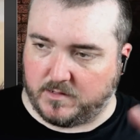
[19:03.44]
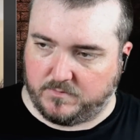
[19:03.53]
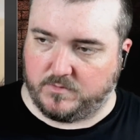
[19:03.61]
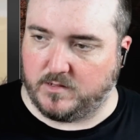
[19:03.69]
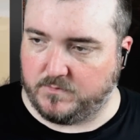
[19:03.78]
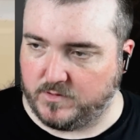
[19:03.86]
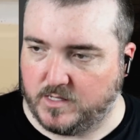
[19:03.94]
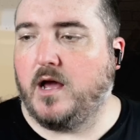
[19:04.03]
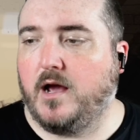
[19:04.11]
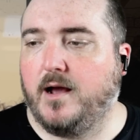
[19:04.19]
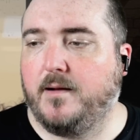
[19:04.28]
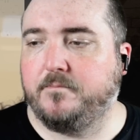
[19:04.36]
blah, blah.
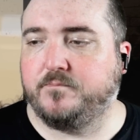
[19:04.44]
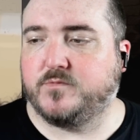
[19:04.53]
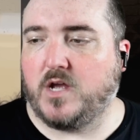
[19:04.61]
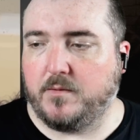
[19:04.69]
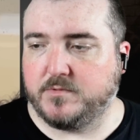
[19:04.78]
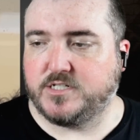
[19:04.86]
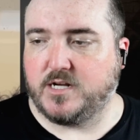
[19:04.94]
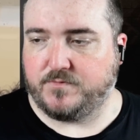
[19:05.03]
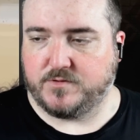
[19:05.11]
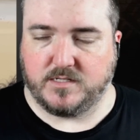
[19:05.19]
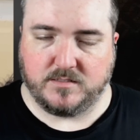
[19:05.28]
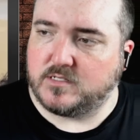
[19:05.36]
Um, Thomas Jefferson.